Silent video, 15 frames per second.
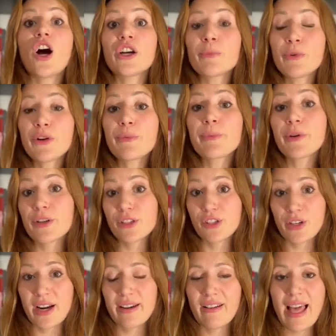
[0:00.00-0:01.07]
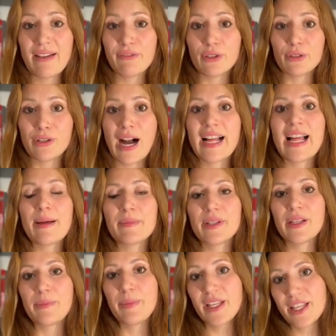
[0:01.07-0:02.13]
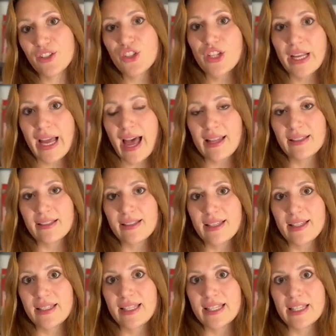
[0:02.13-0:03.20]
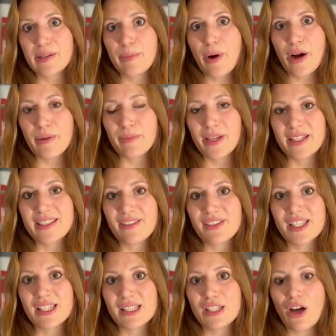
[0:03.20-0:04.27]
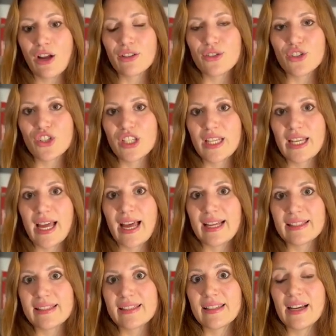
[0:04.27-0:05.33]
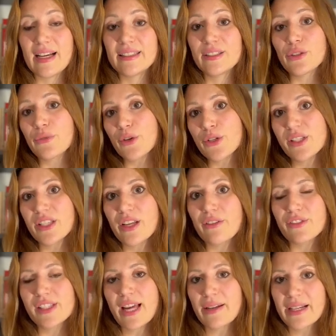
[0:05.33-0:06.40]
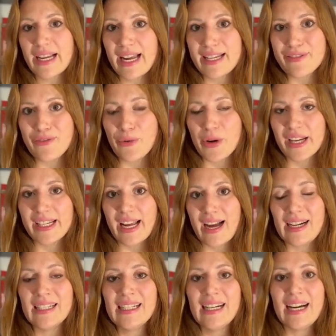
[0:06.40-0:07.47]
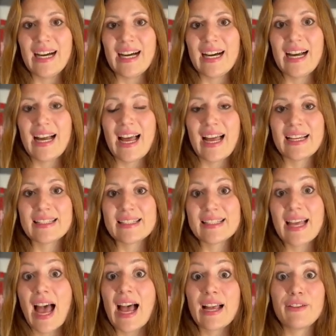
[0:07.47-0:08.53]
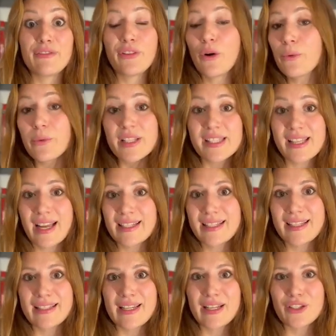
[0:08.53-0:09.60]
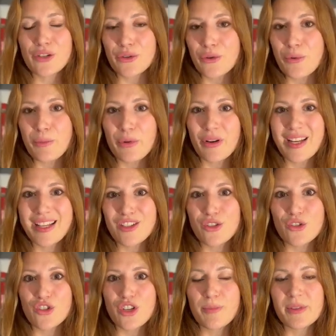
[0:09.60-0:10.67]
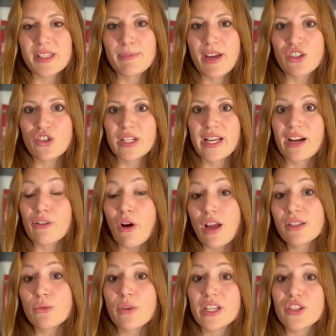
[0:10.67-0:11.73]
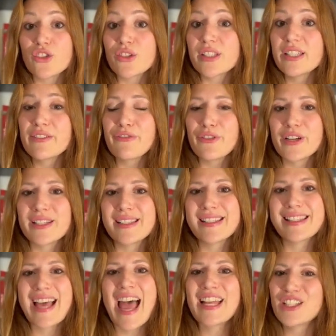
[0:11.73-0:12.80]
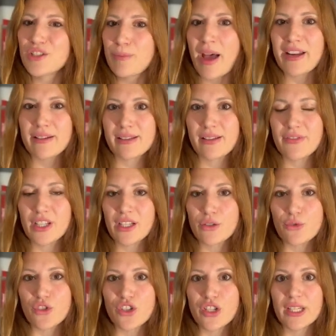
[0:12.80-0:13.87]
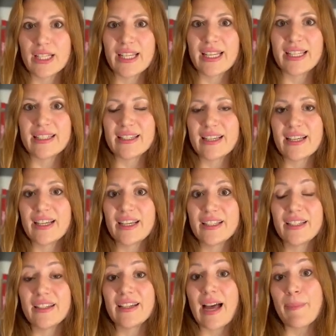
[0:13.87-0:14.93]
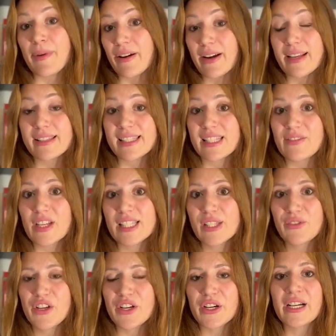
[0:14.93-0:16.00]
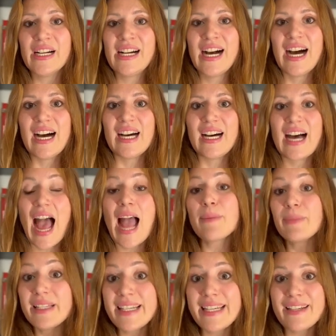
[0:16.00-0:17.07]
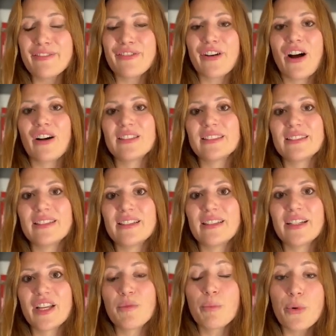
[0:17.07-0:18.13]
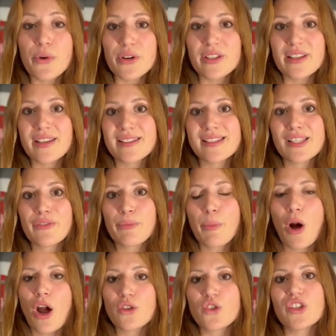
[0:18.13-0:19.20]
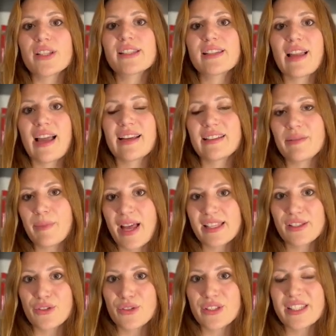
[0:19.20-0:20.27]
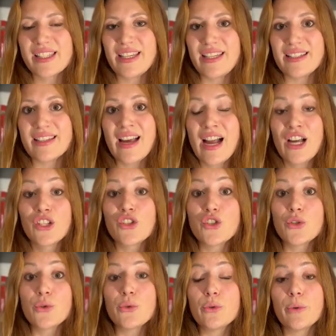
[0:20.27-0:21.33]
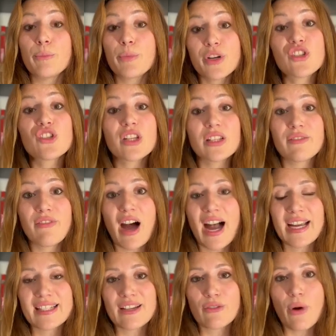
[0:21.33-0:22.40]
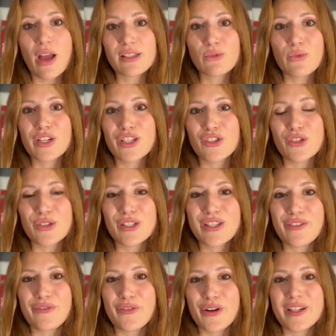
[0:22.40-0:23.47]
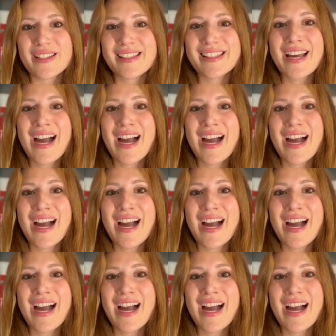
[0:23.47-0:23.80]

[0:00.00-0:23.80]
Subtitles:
a more personal level, I am a PhD candidate in the Department of Sociology at the University of Southern California, and I've always studied intergroup relationship, especially across religious difference and matters of inclusion in the American civic sphere. I believe on the importance of projects like the Master's Seat to bridge the divide across religious difference,